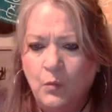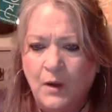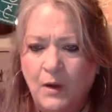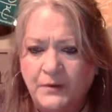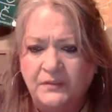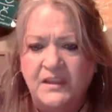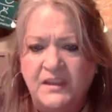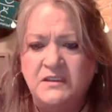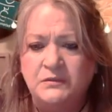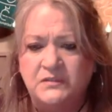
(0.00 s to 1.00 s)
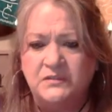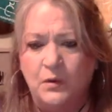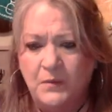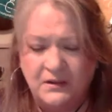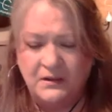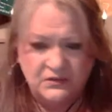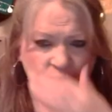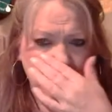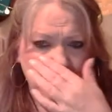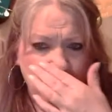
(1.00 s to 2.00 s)
Robert, thank you so much
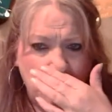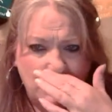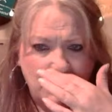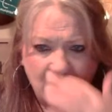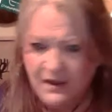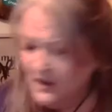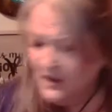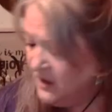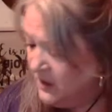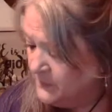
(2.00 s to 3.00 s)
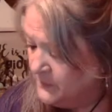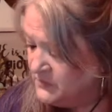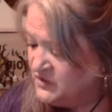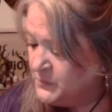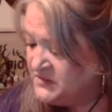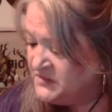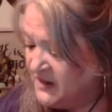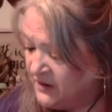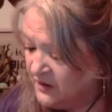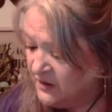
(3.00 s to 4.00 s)
for your um, super
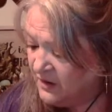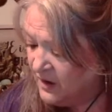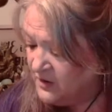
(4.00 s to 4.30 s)
sticker.